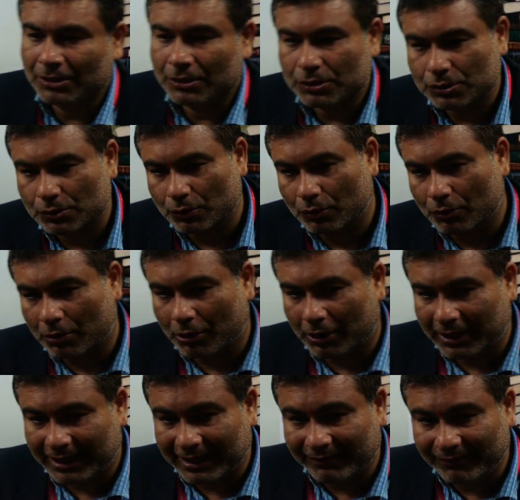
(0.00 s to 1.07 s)
So
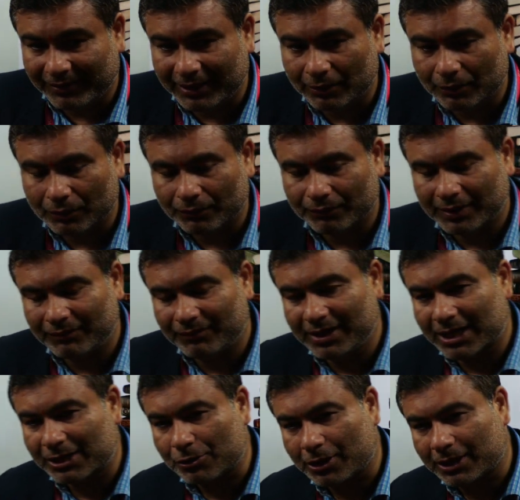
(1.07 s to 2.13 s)
already we know when we
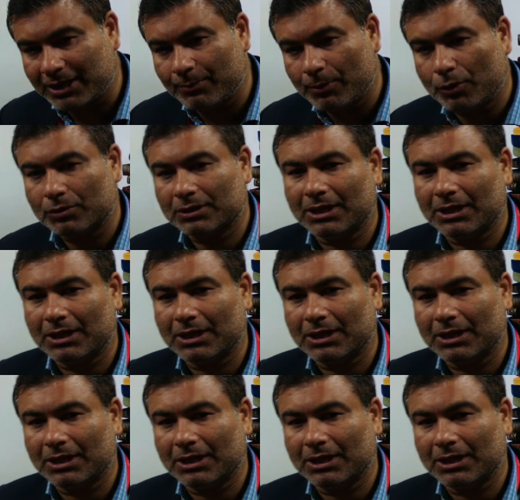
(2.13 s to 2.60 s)
are talking about